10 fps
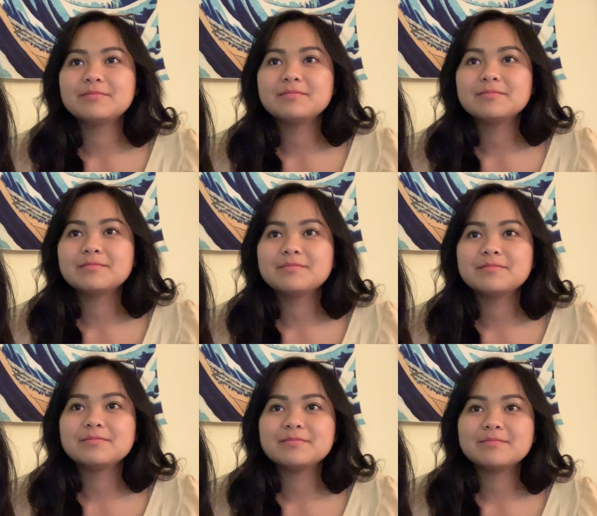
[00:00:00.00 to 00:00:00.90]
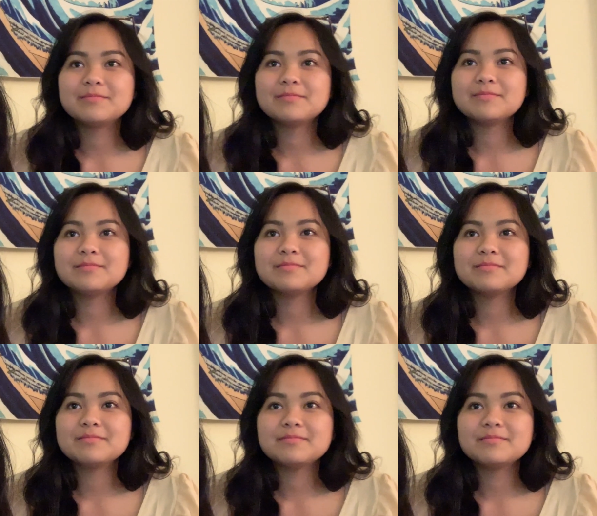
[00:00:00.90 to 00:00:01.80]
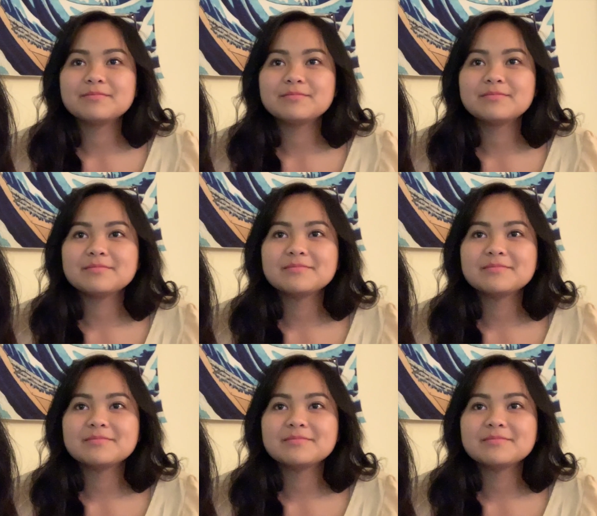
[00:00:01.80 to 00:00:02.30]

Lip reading: No one is speaking in this clip.